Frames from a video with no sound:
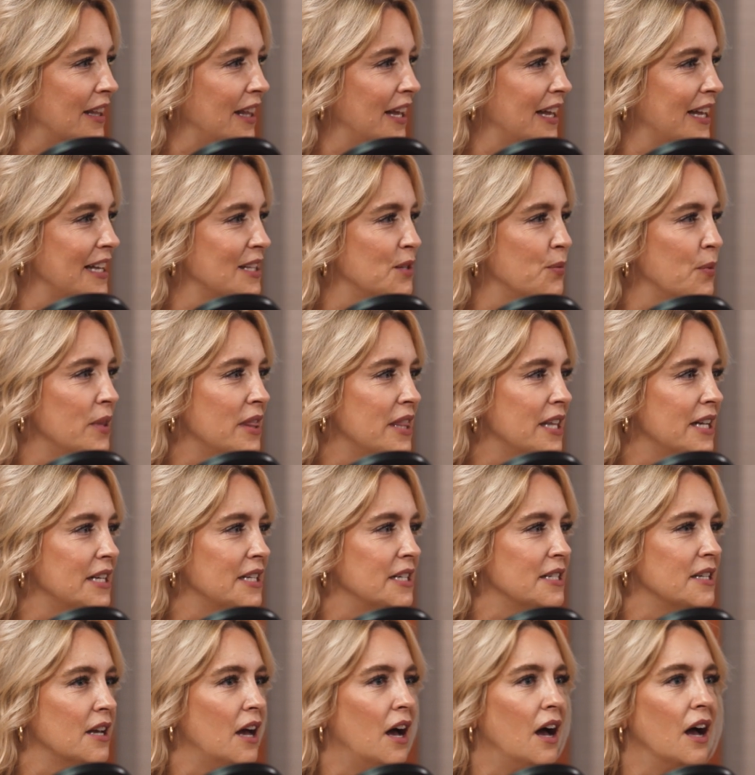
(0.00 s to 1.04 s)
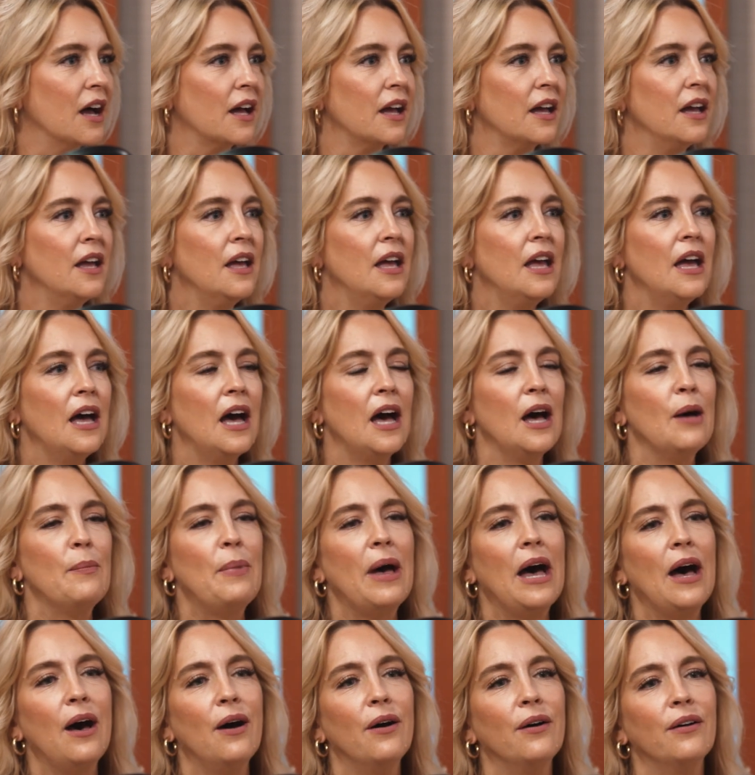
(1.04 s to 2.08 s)
Like it's one thing to talk
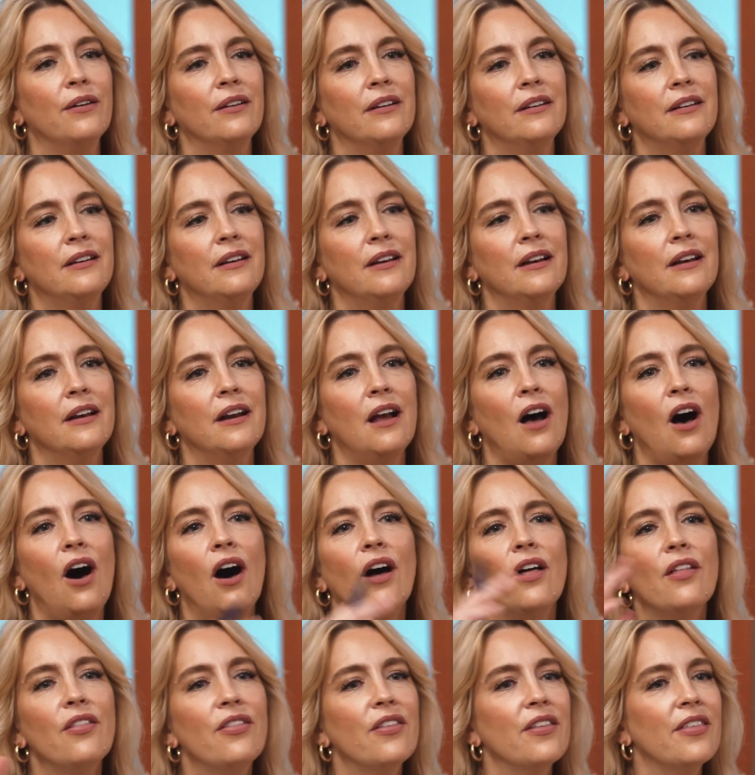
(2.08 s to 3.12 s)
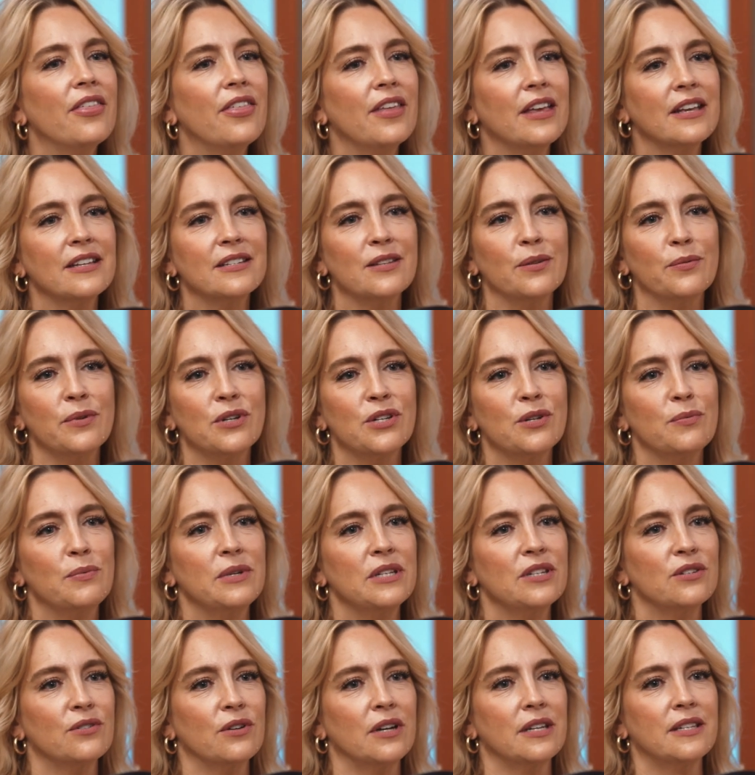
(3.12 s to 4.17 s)
about all of the things that we should be
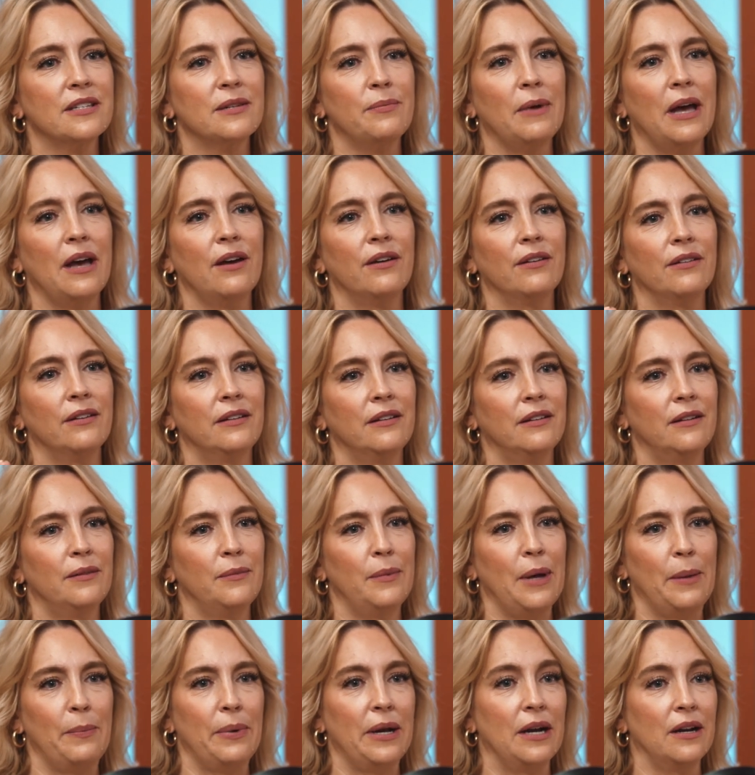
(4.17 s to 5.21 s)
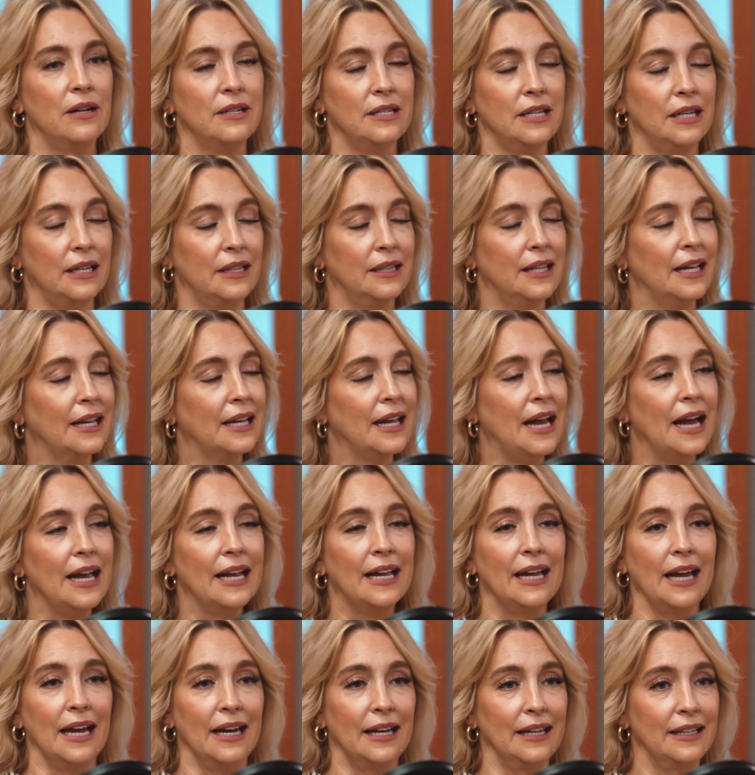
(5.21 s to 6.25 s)
stressed about parenting. Like I
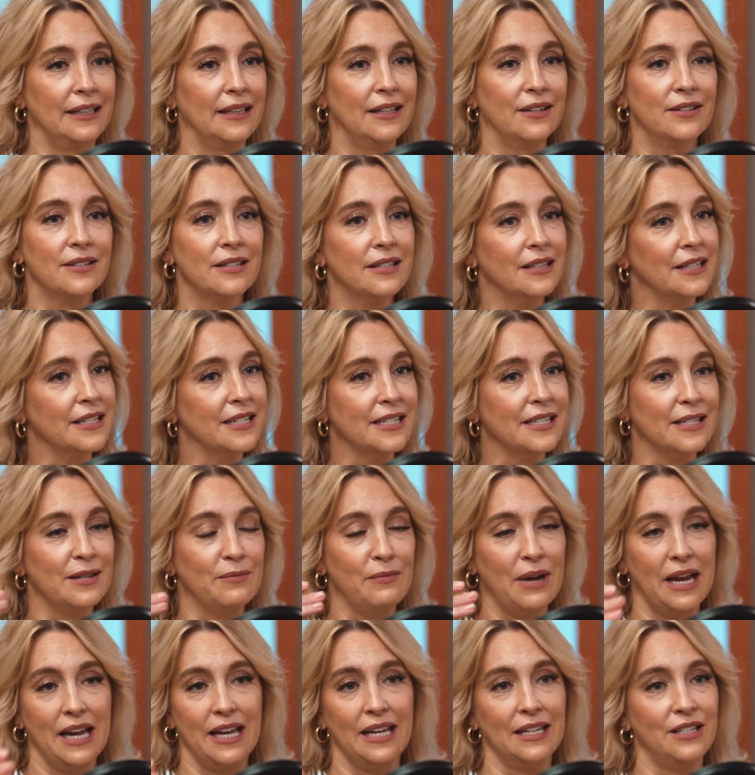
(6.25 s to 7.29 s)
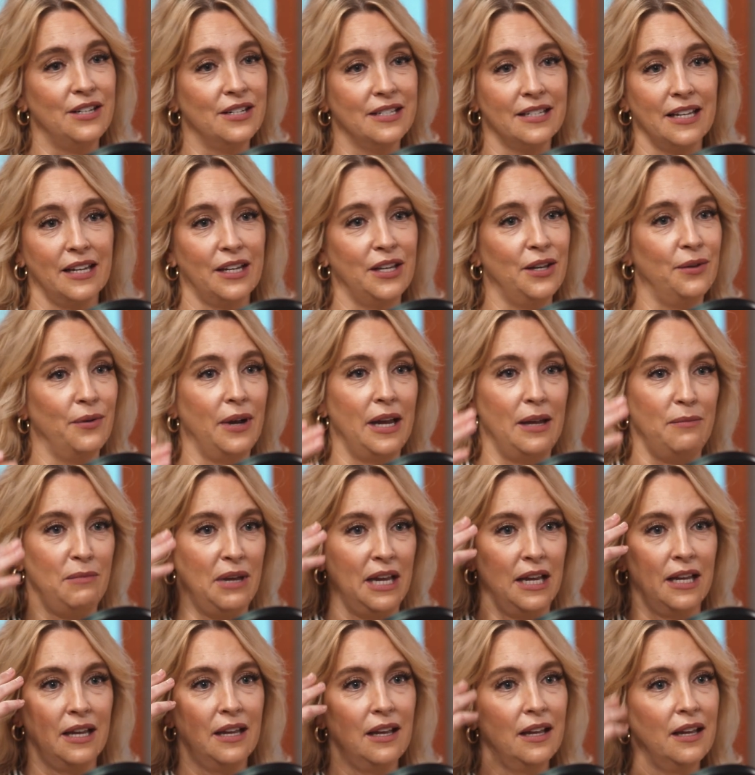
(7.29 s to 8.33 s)
get it. There's a list in my head, just like you,
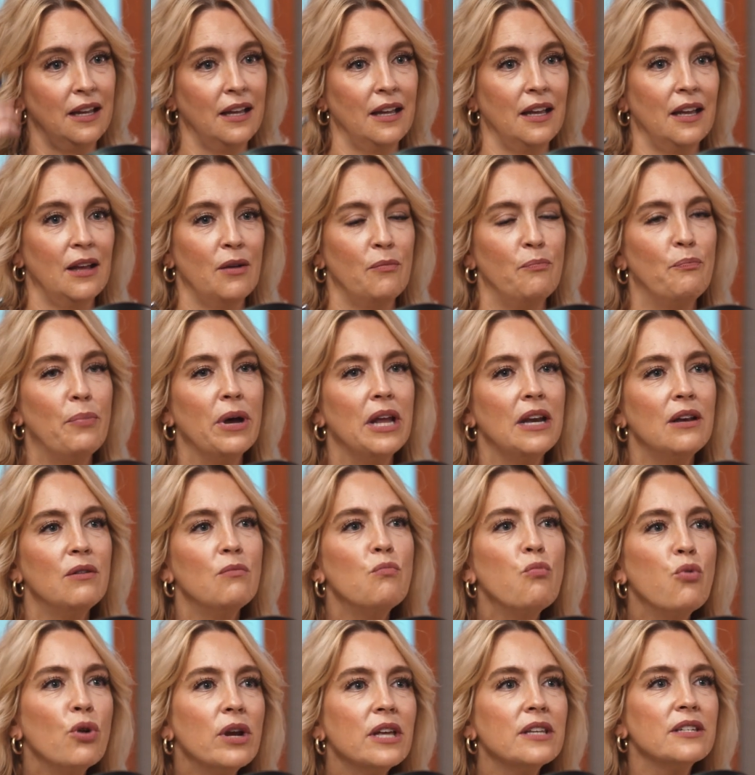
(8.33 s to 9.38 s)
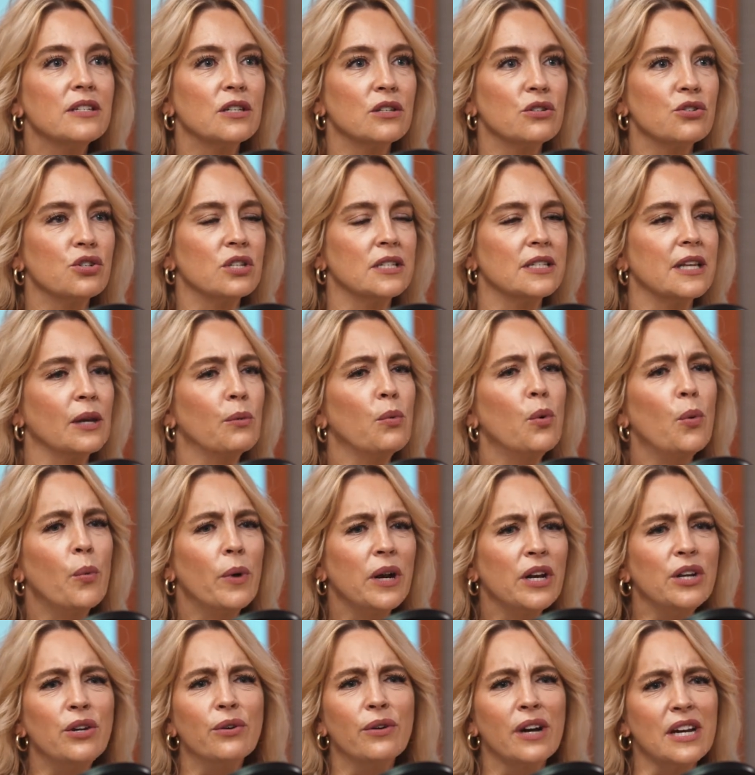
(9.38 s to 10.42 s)
Amy. but real solutions like, well, what
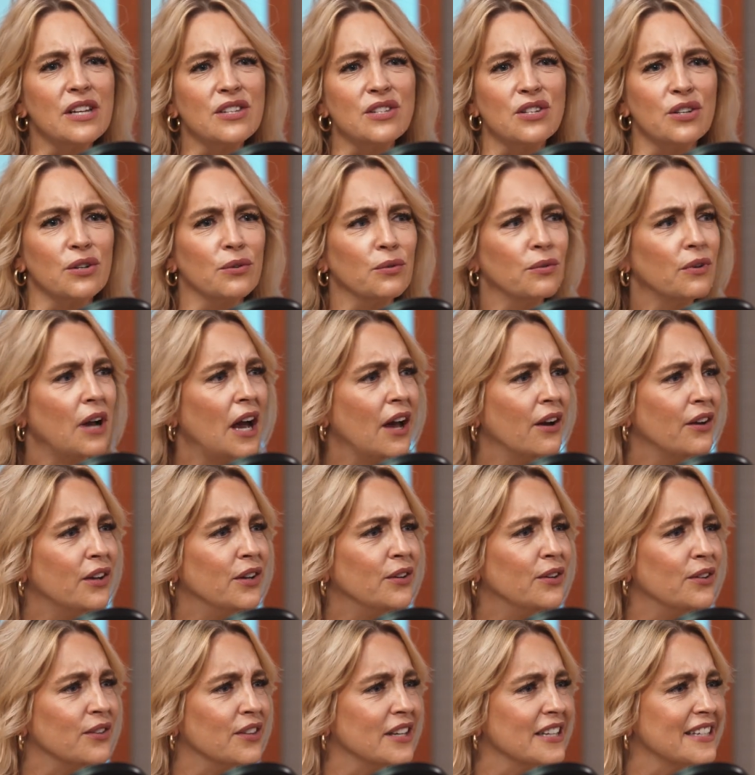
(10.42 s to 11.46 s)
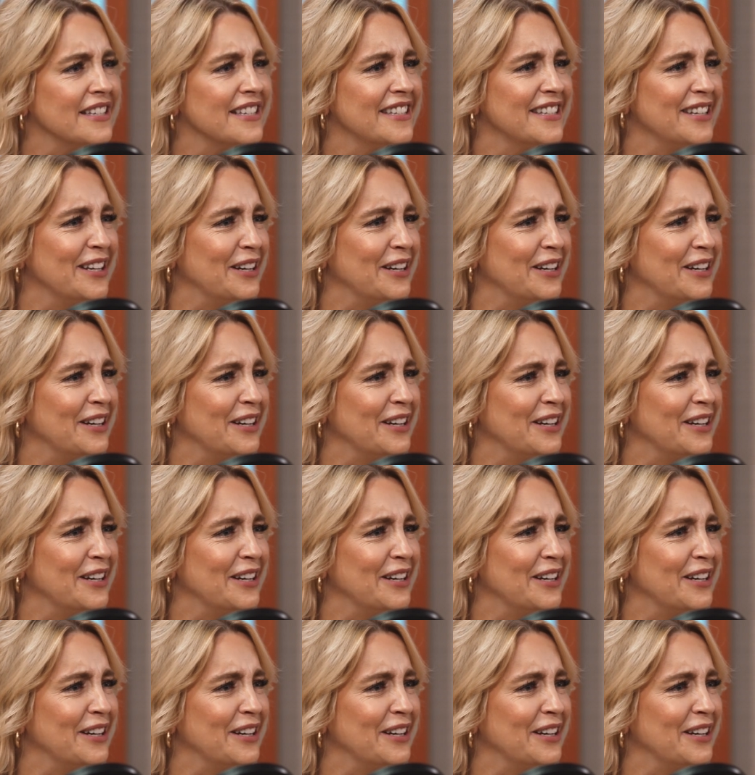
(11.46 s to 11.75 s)
do you guys do? How do you do this?